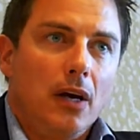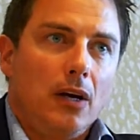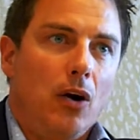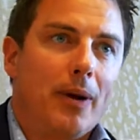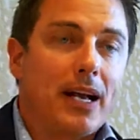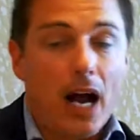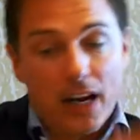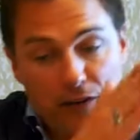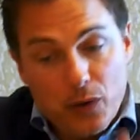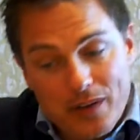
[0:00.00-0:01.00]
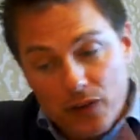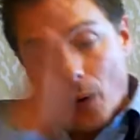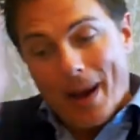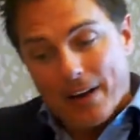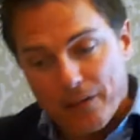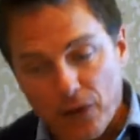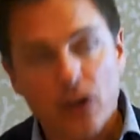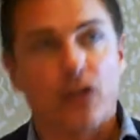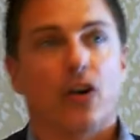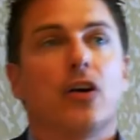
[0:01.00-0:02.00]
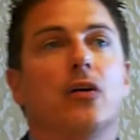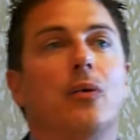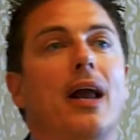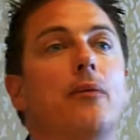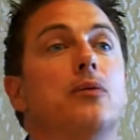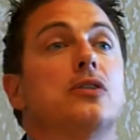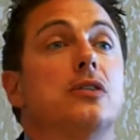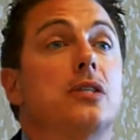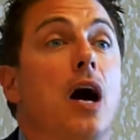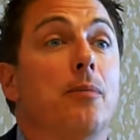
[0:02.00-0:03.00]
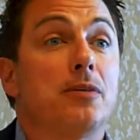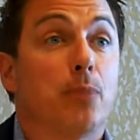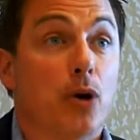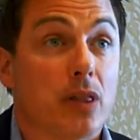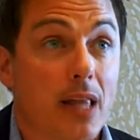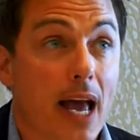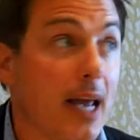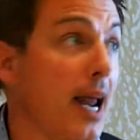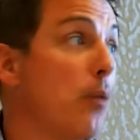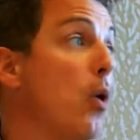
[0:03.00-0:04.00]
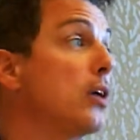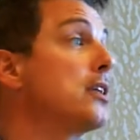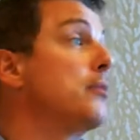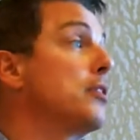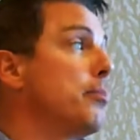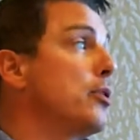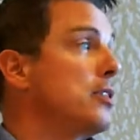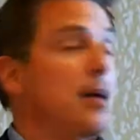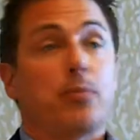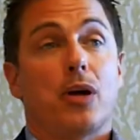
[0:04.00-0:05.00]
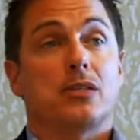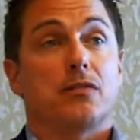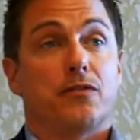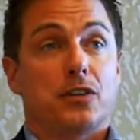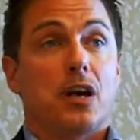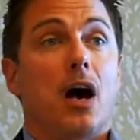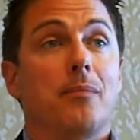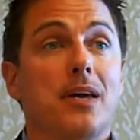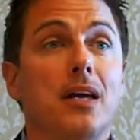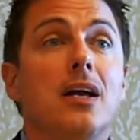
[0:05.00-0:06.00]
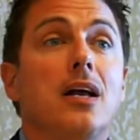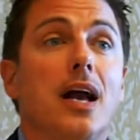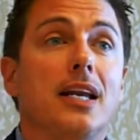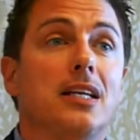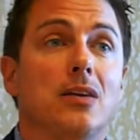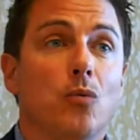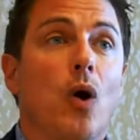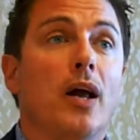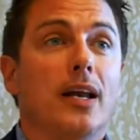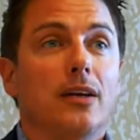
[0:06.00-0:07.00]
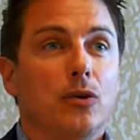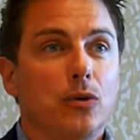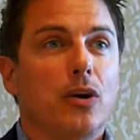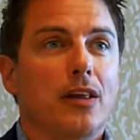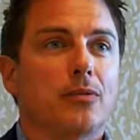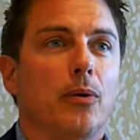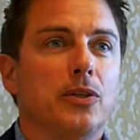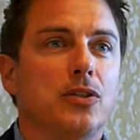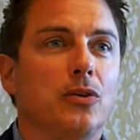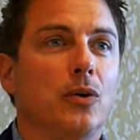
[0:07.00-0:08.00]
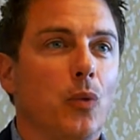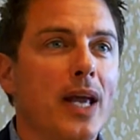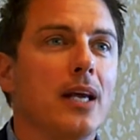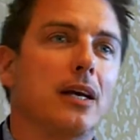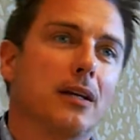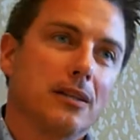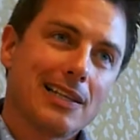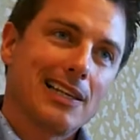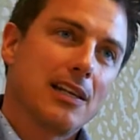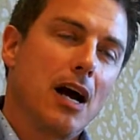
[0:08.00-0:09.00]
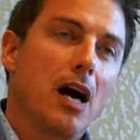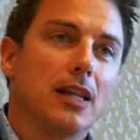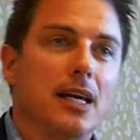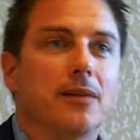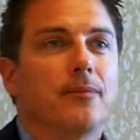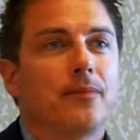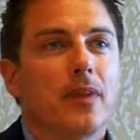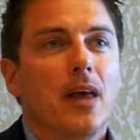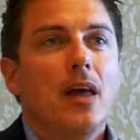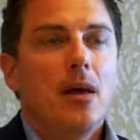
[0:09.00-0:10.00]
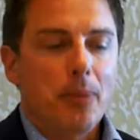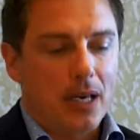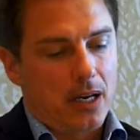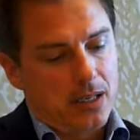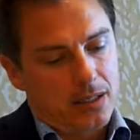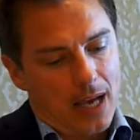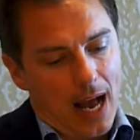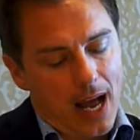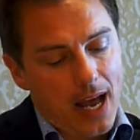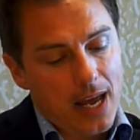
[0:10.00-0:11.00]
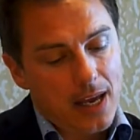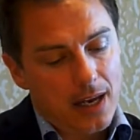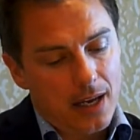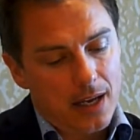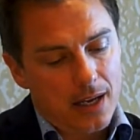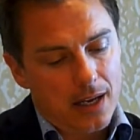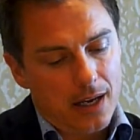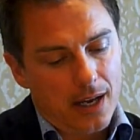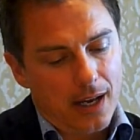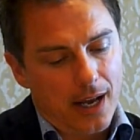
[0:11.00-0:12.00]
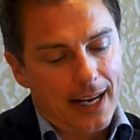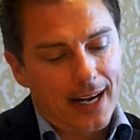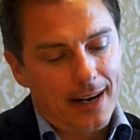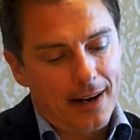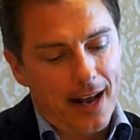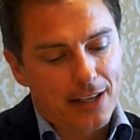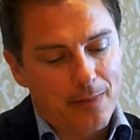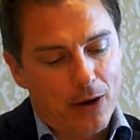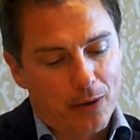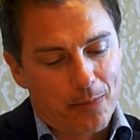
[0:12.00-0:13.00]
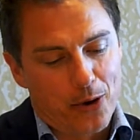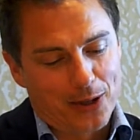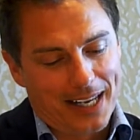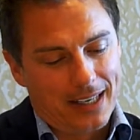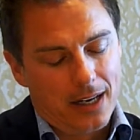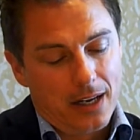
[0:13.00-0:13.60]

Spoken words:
oh my God, if you even go back further, when it was Tommy's birthday, and I walked in with a birthday present for Tommy, and he didn't want it, who did I throw it to and wink? Ollie. Because I, again, as Malcolm Merlyn,